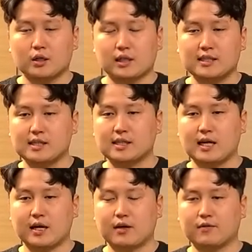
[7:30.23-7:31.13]
That's
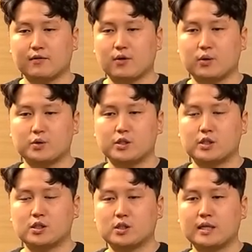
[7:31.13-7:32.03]
kind of
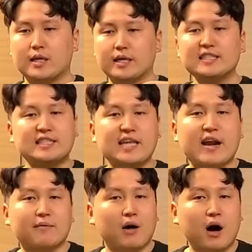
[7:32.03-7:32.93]
goes instead of